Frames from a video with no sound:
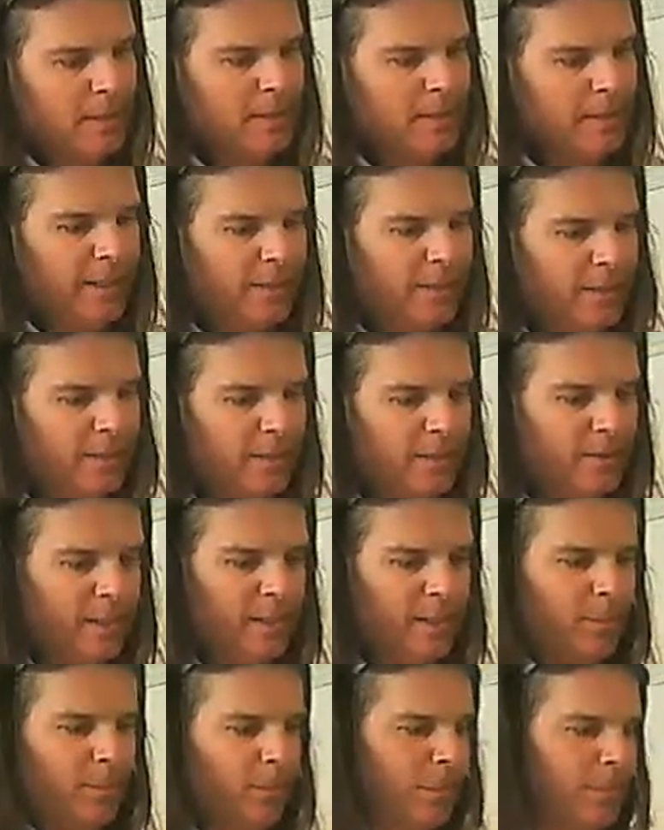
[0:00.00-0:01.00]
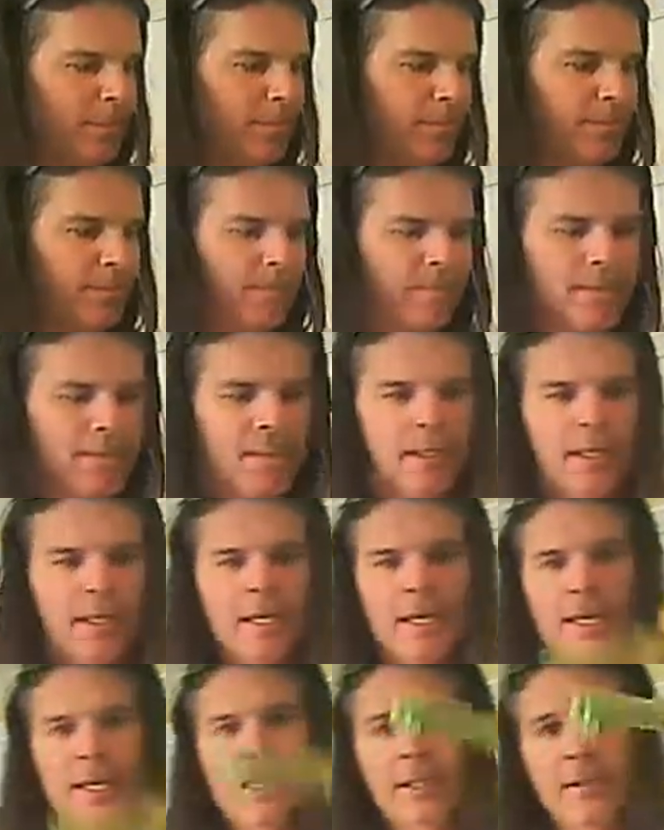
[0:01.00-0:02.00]
that's the green part,
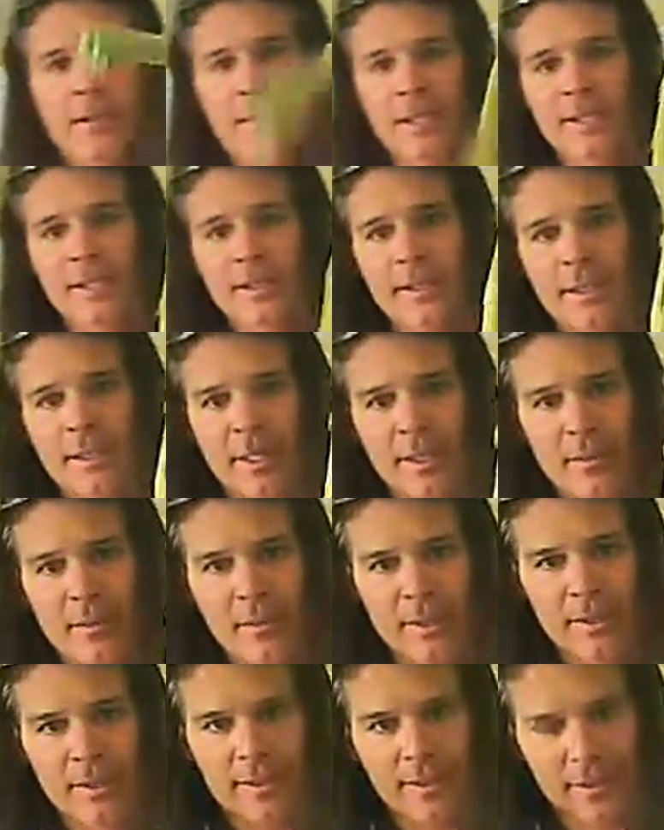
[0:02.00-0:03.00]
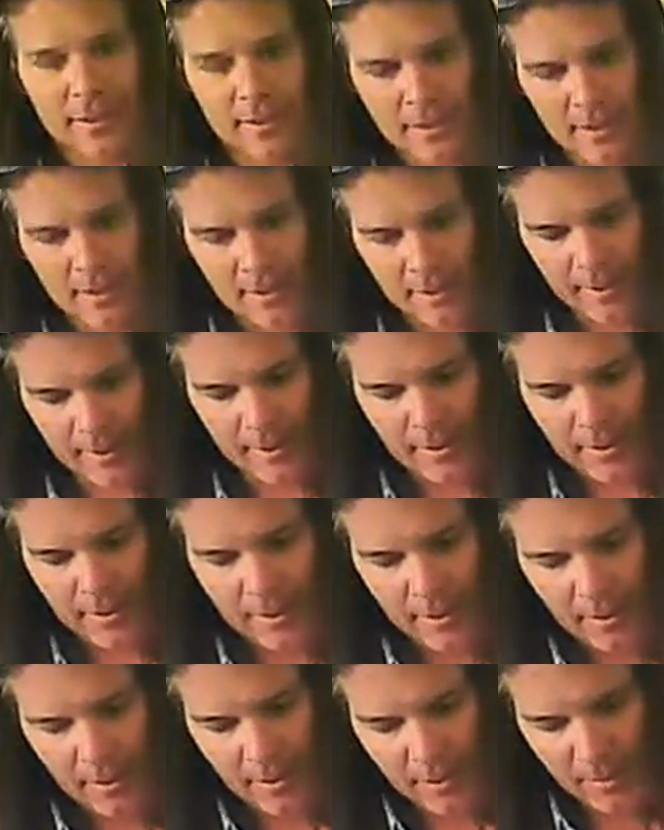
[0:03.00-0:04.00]
and you basically got a piece of celery. And
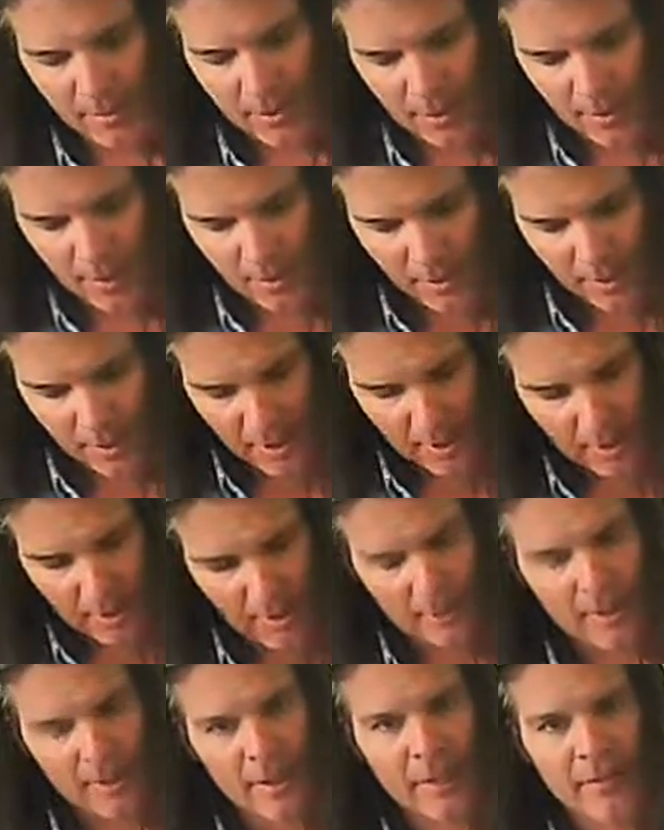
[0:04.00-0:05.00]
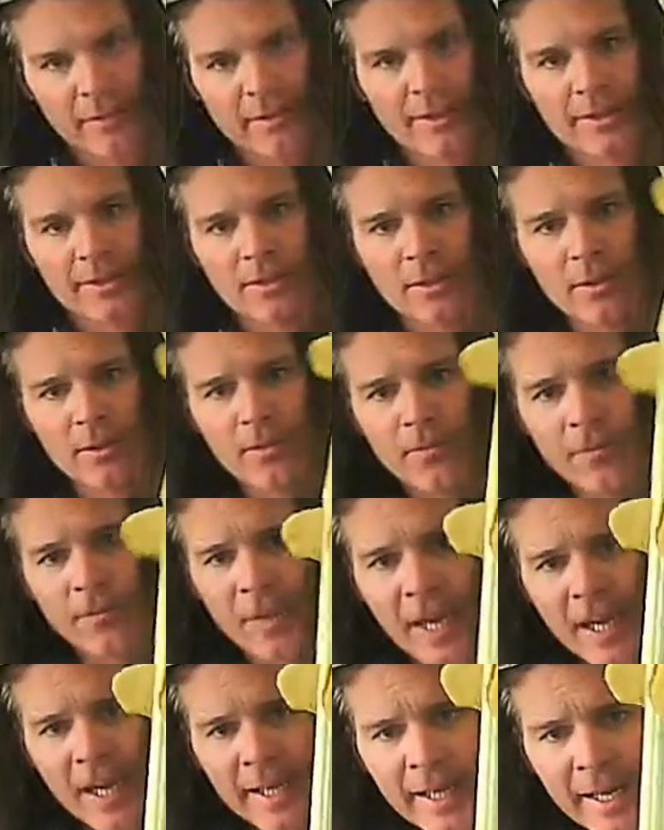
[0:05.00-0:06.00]
all you would do, you have these little
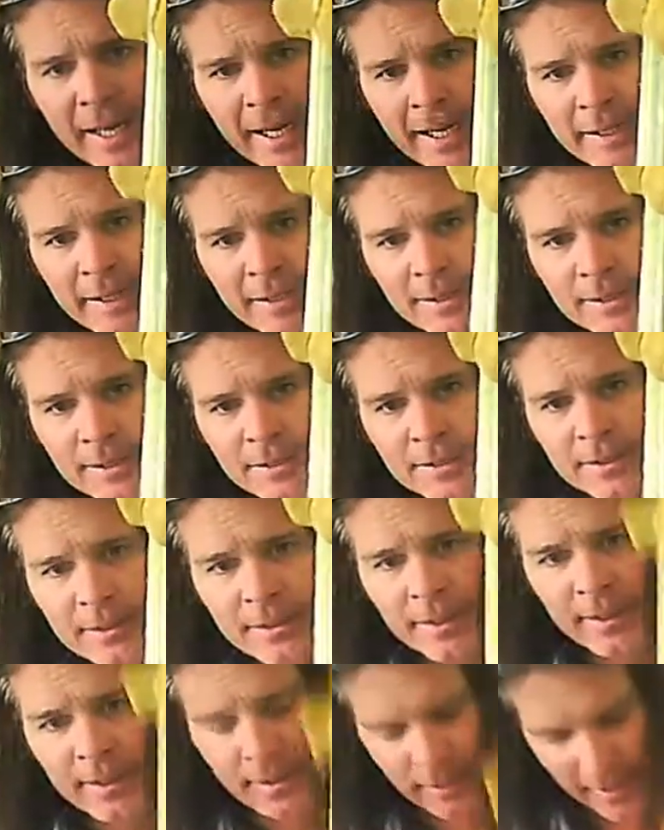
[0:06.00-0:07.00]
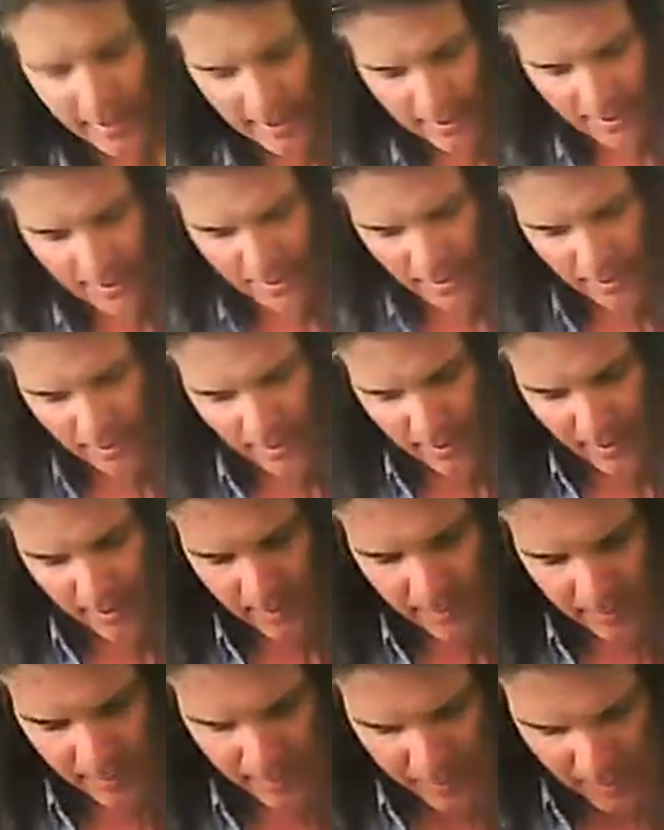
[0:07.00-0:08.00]
fine hairs that are actually on there,
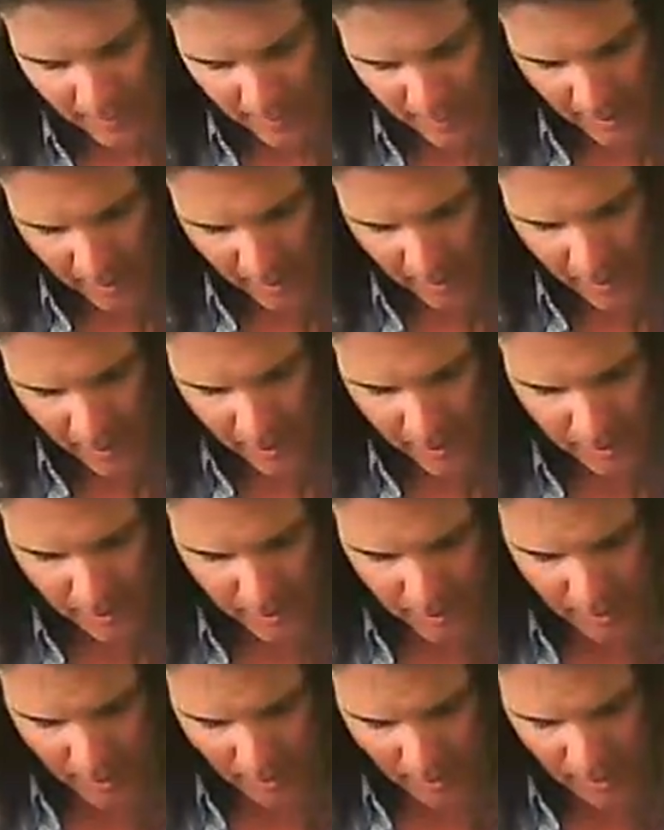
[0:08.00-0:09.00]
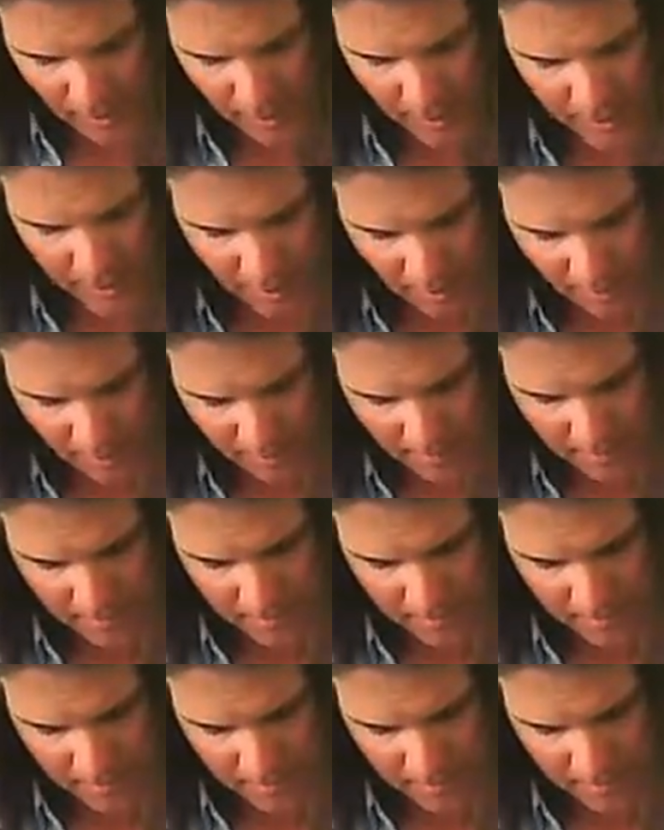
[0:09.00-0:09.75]
and you just scrape it off,